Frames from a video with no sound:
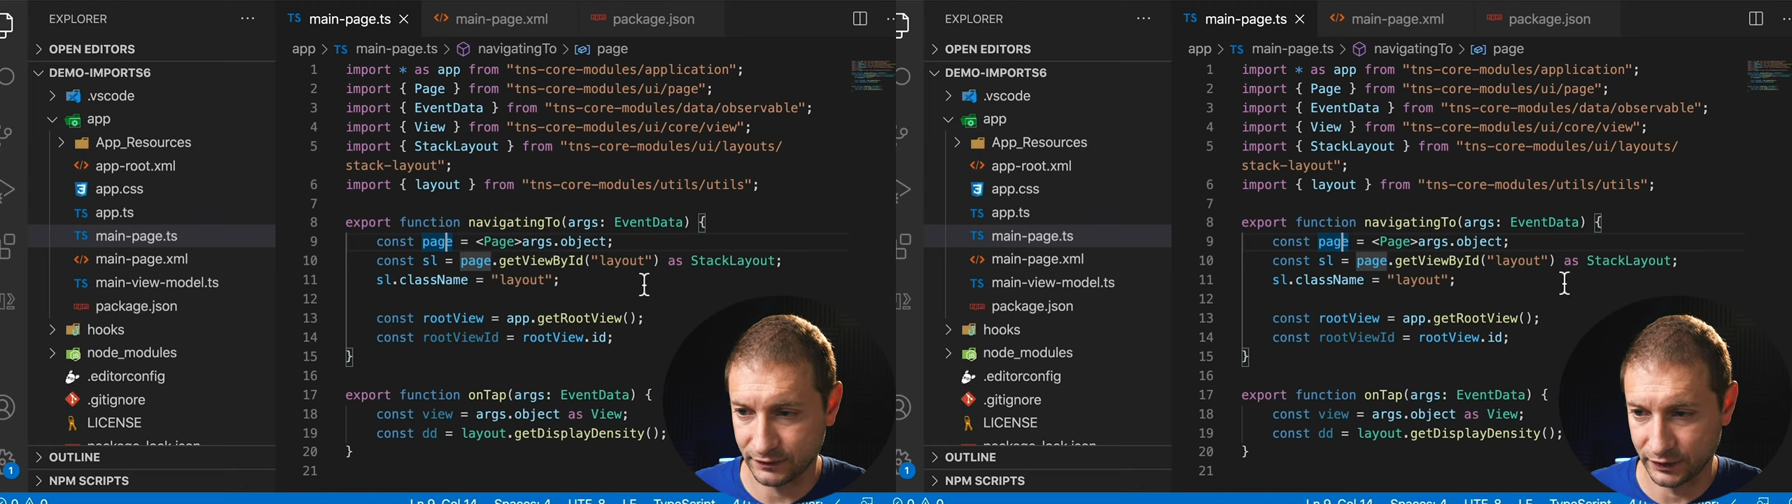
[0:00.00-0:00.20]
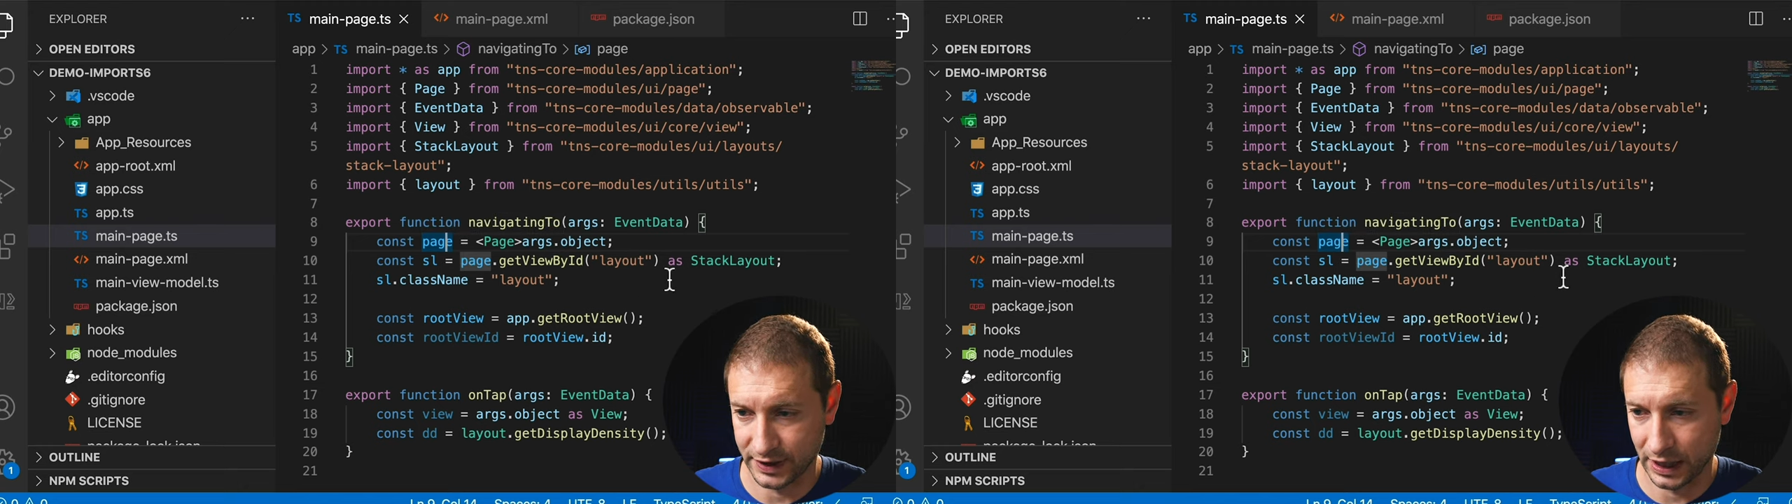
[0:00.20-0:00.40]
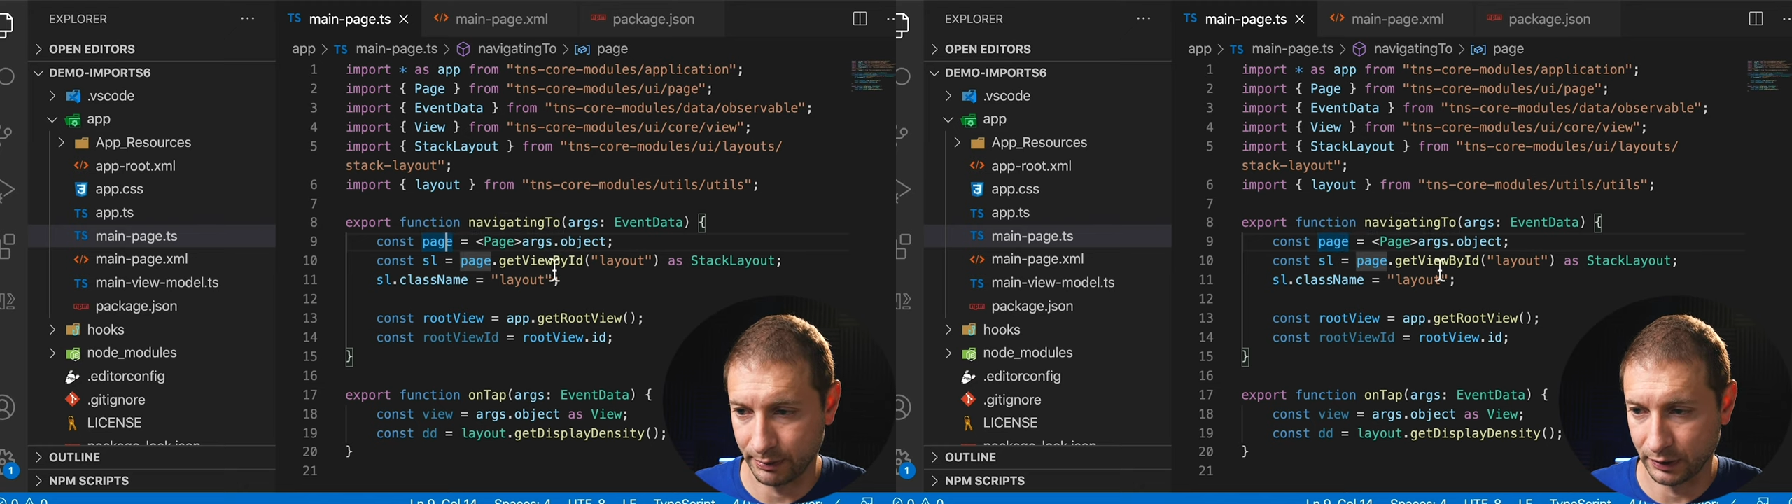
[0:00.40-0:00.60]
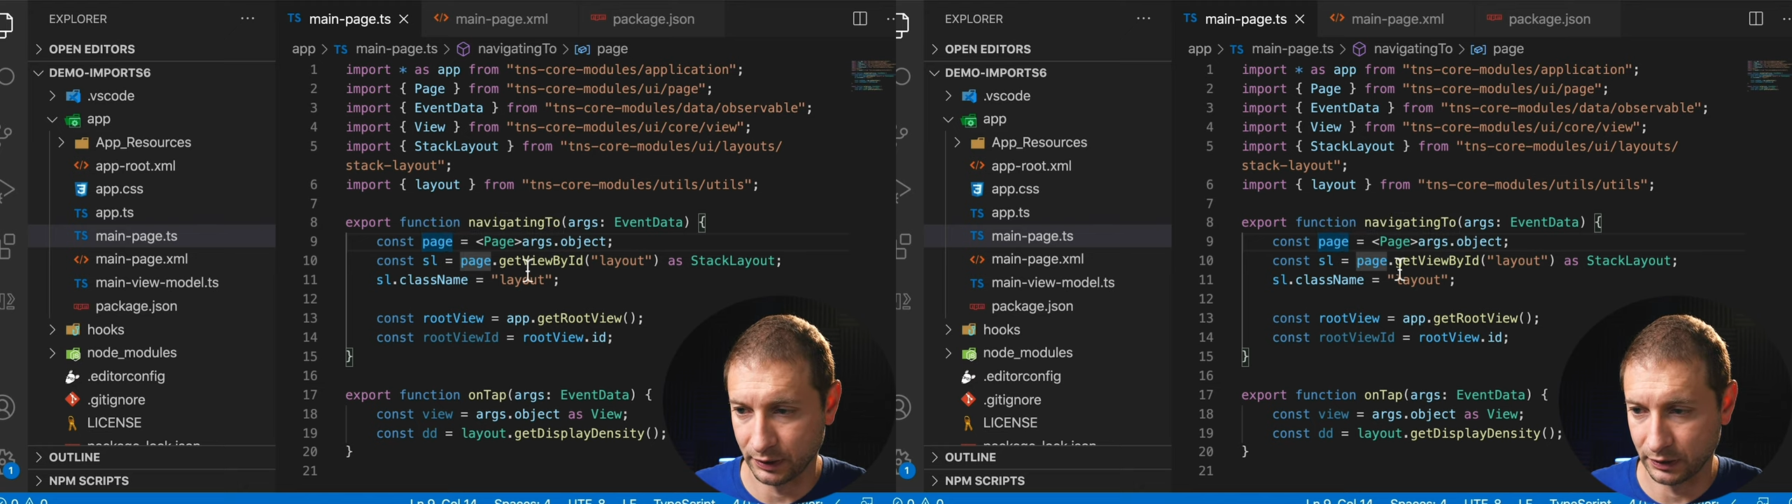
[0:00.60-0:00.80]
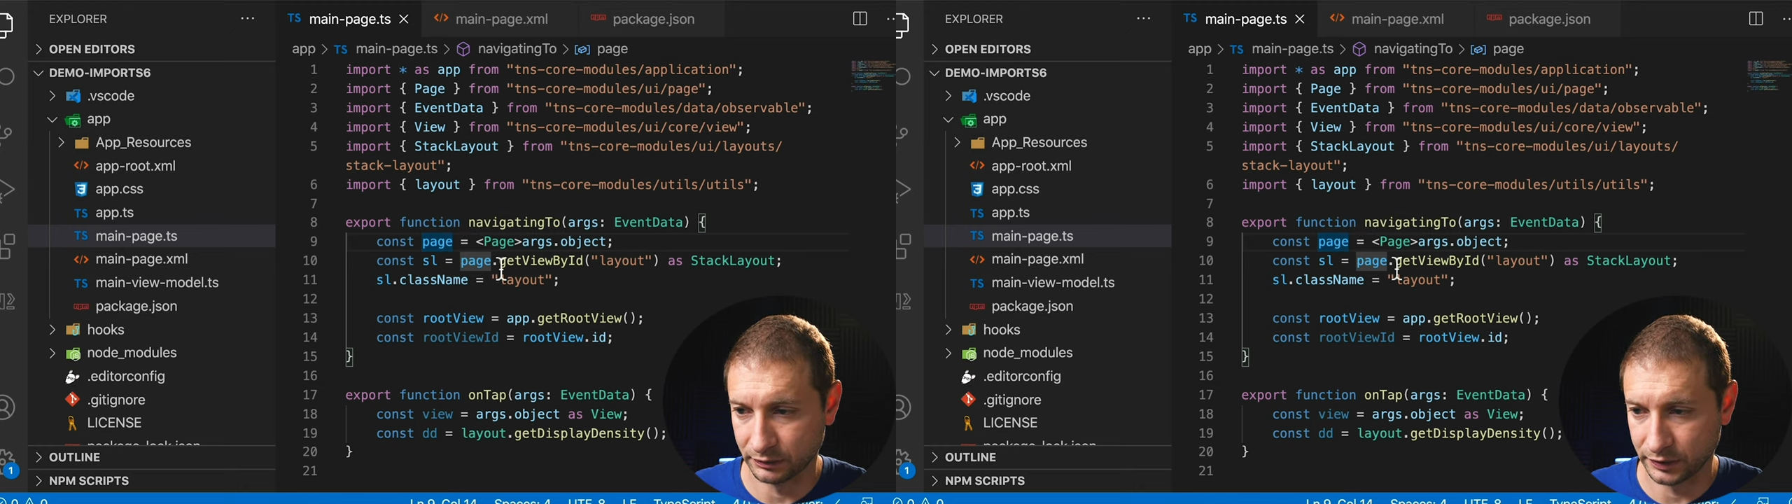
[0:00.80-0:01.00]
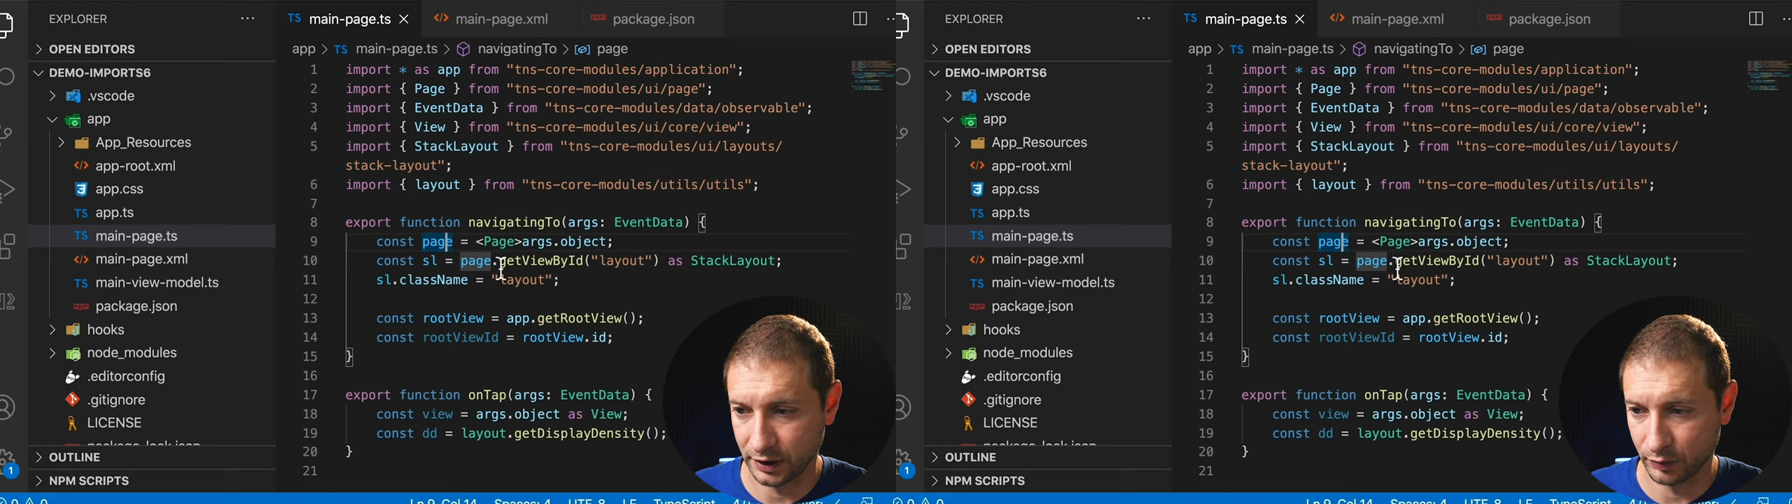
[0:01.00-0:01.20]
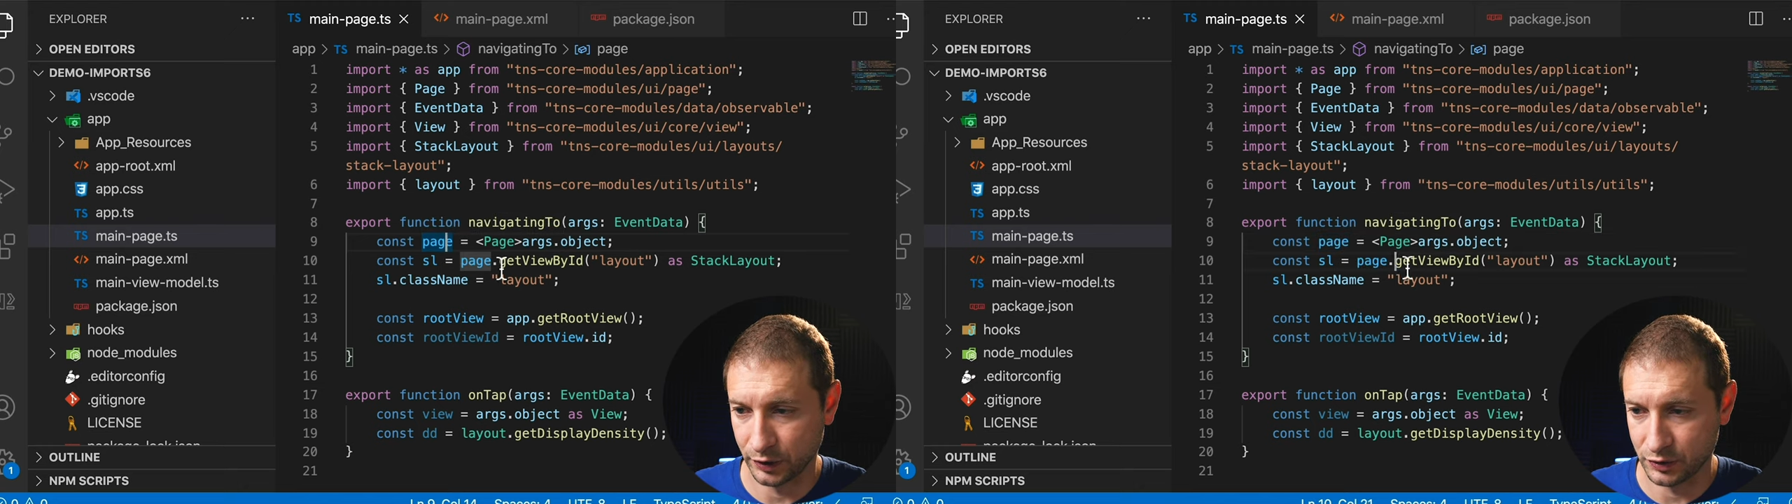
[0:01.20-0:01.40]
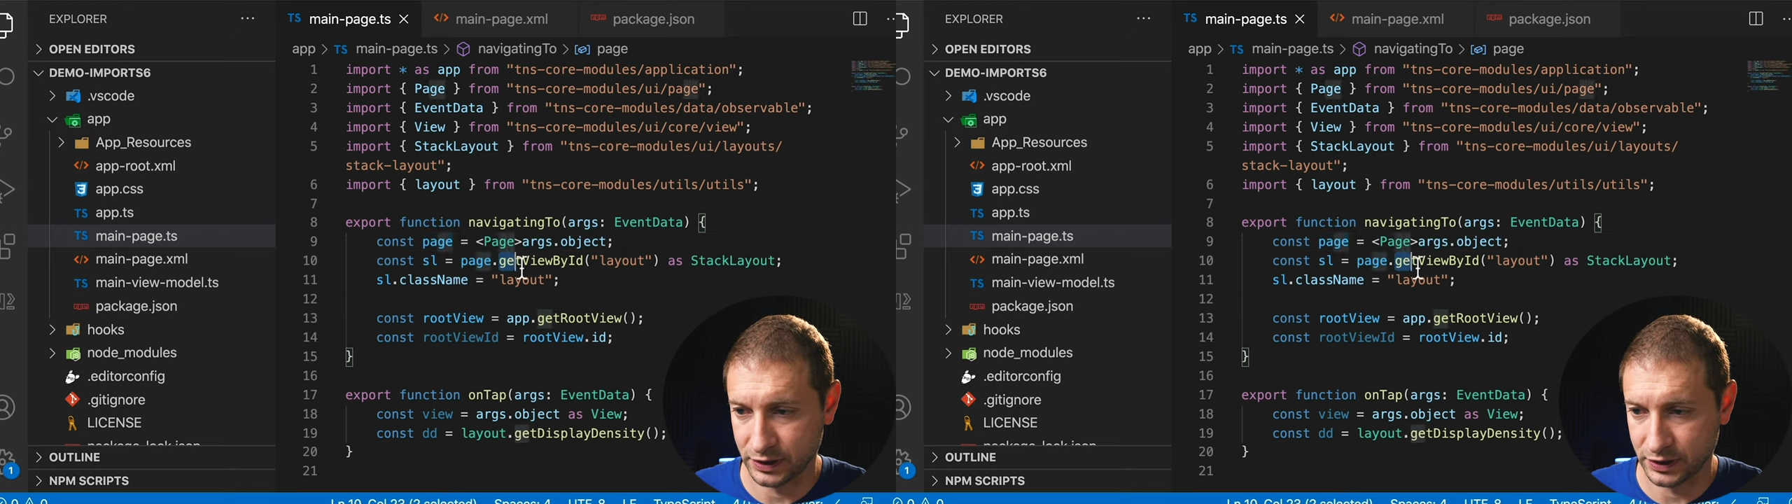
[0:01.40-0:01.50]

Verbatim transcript: For example, here we're